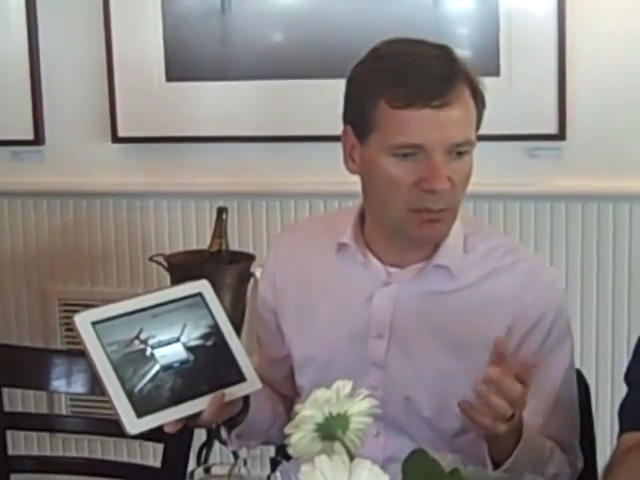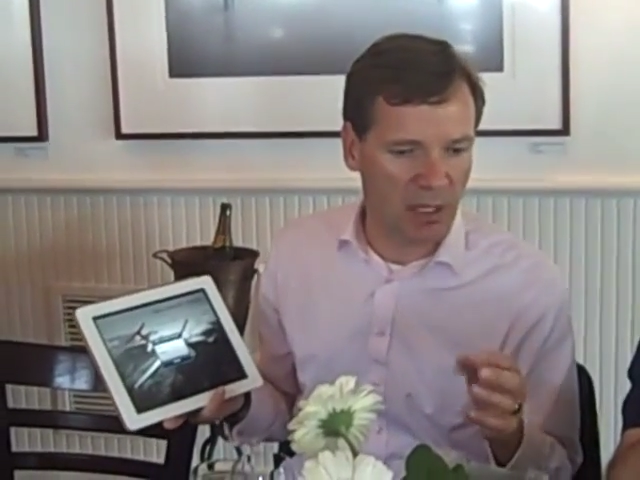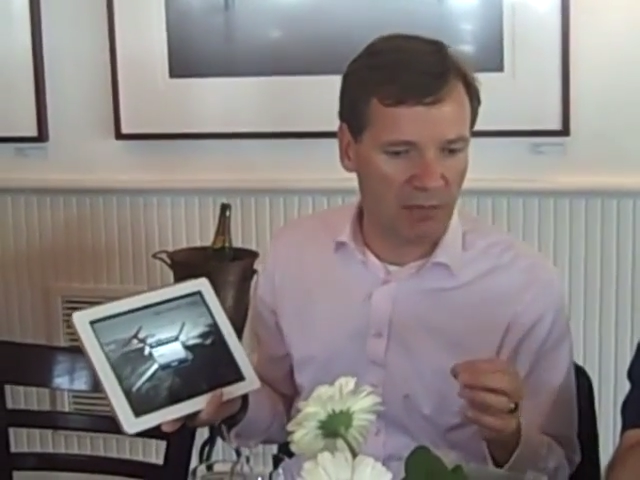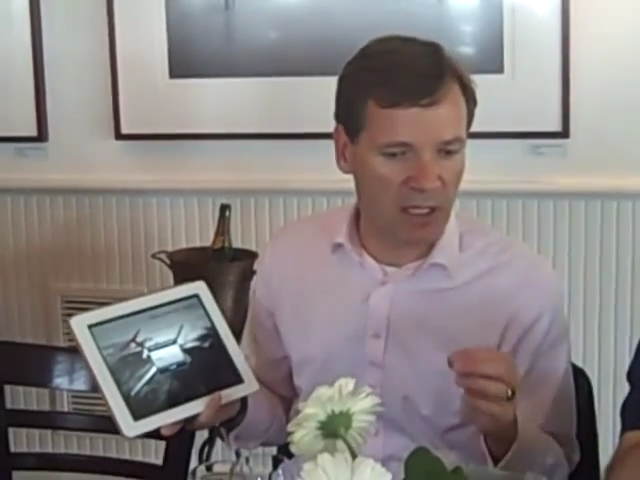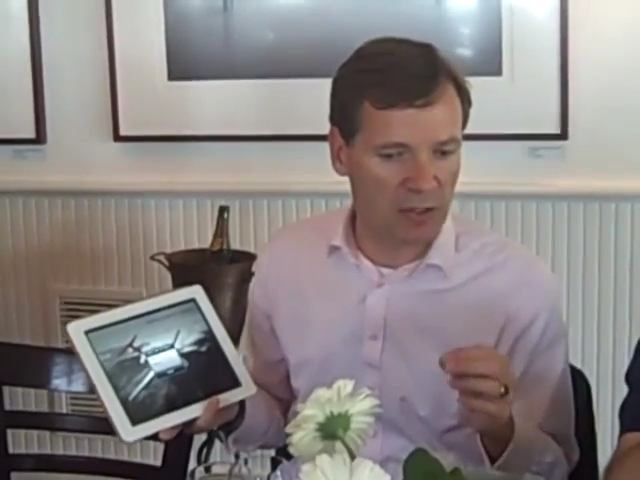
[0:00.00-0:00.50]

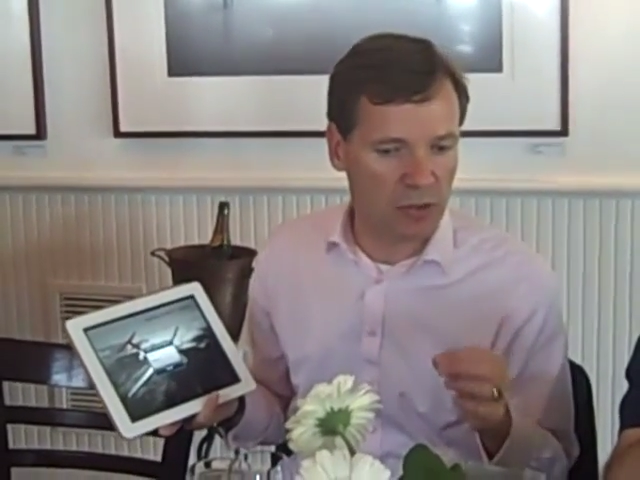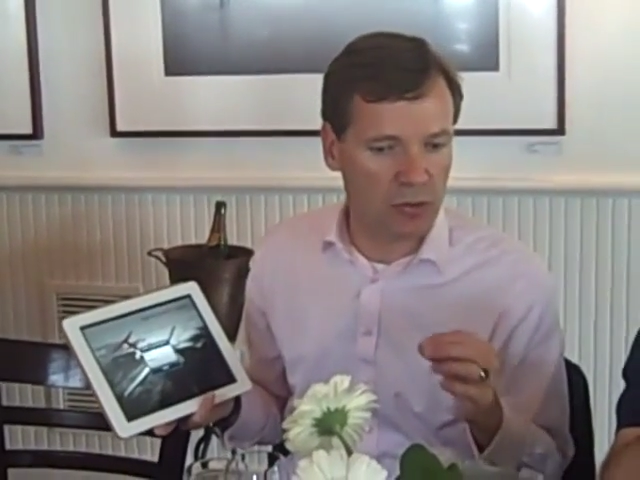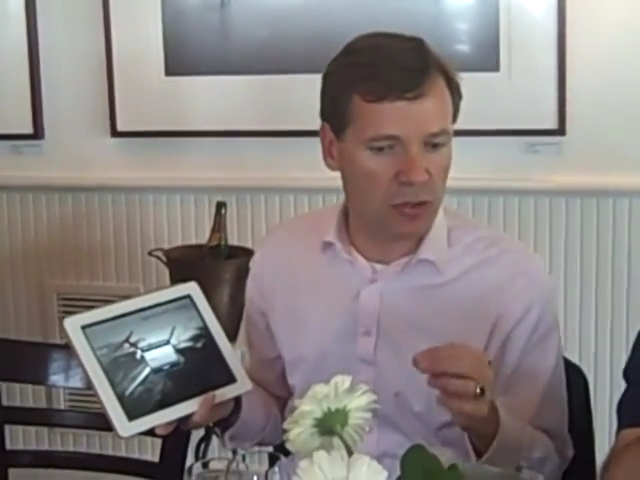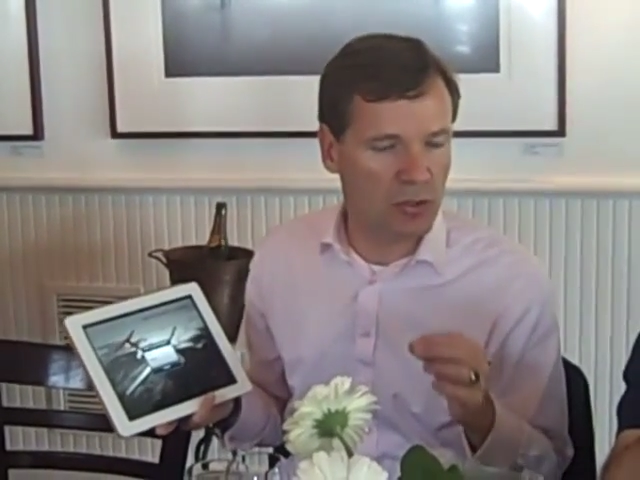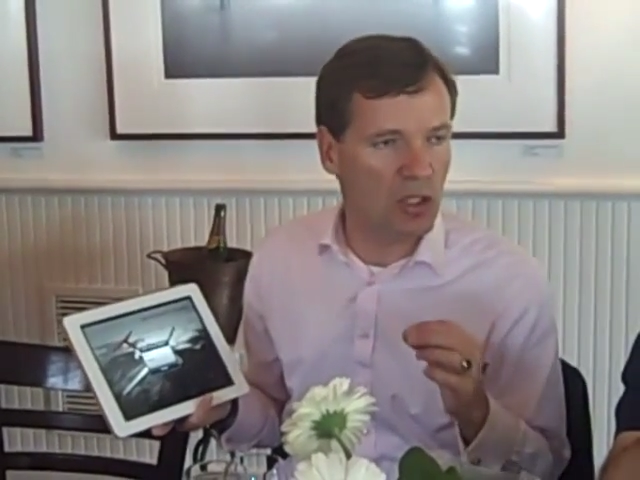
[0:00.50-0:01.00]
Private Air is
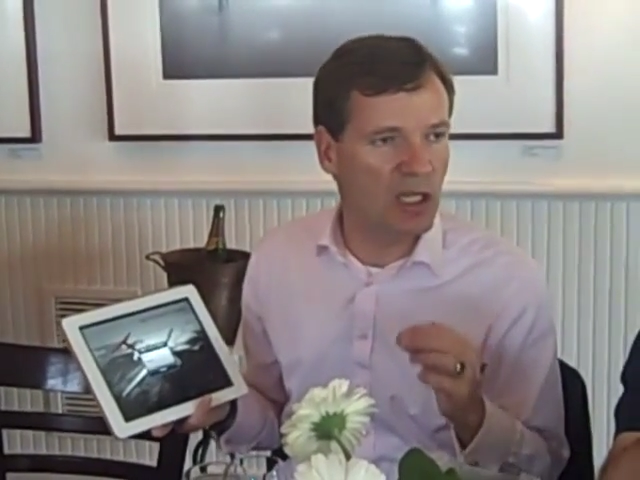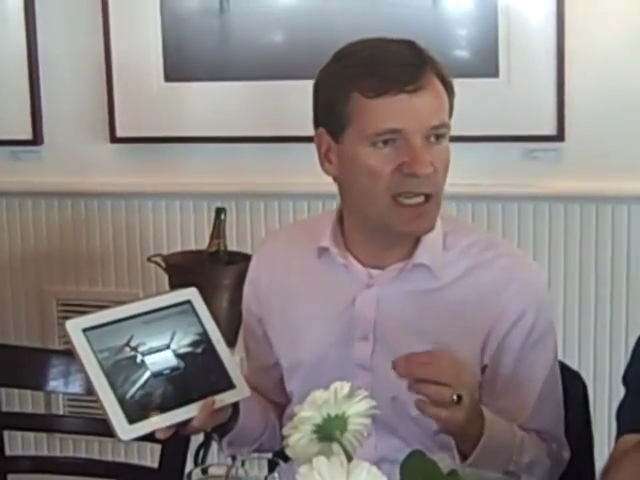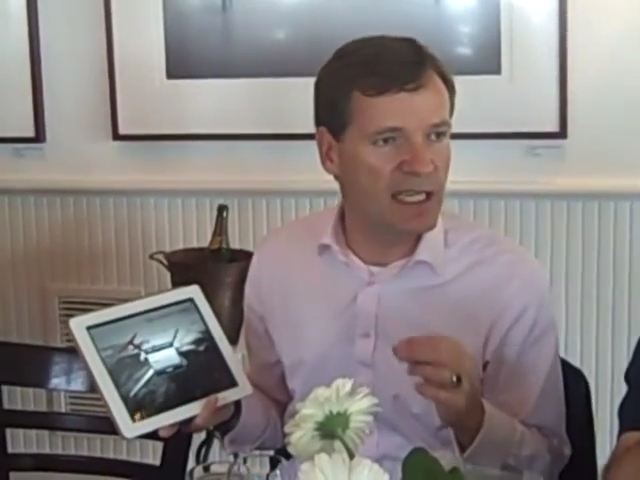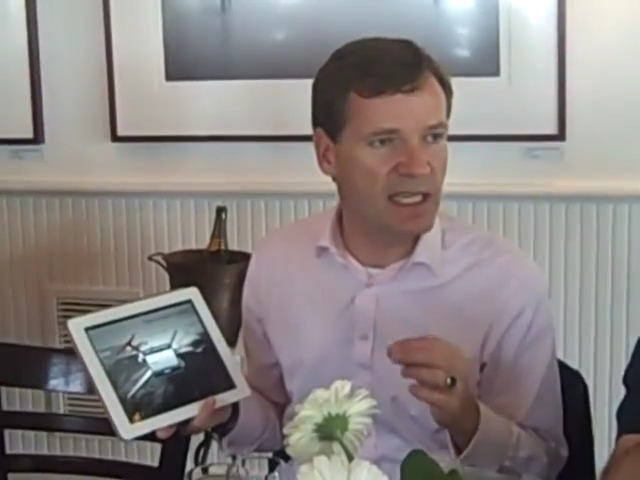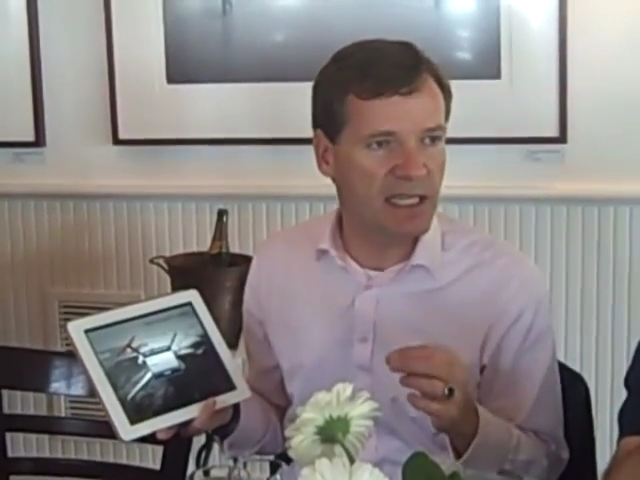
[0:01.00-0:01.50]
also
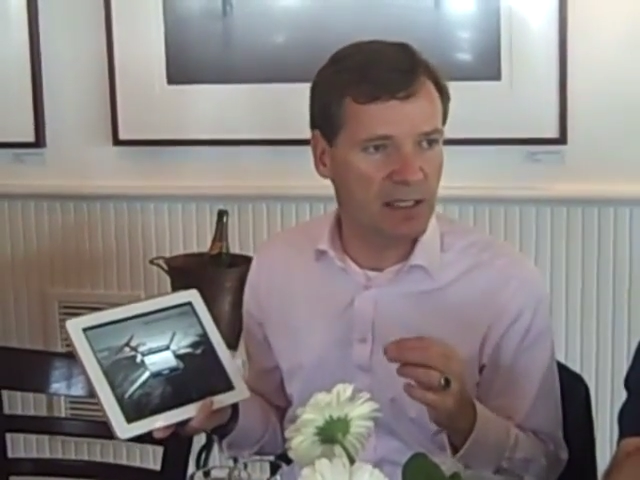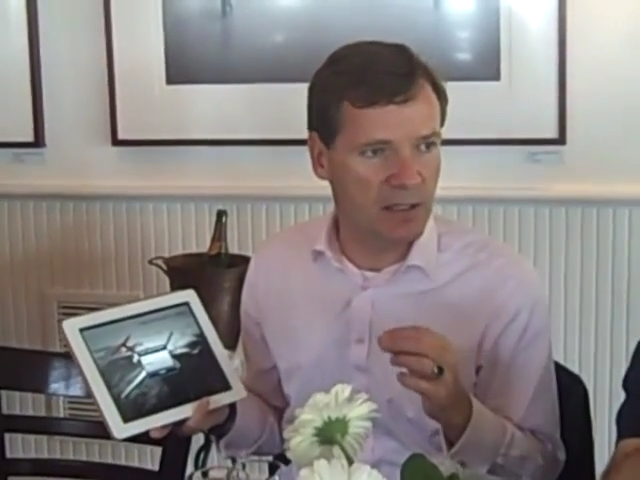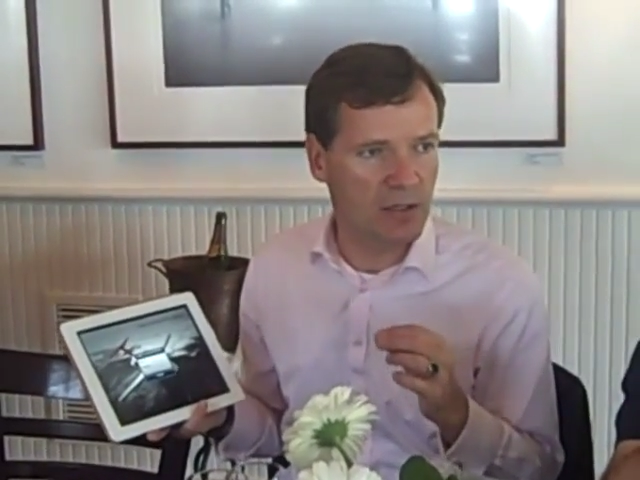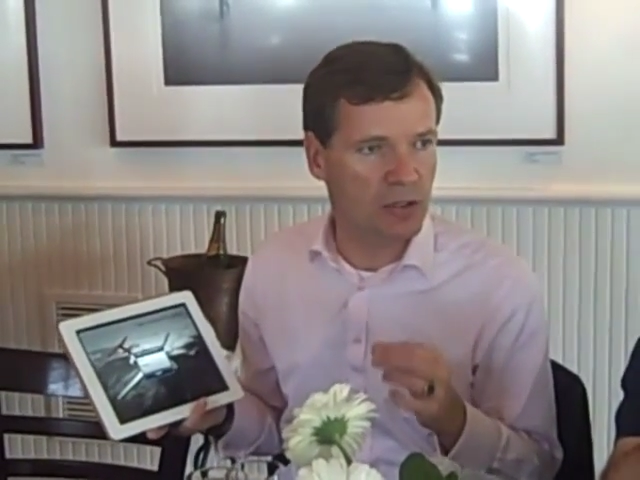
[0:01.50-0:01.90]
the leading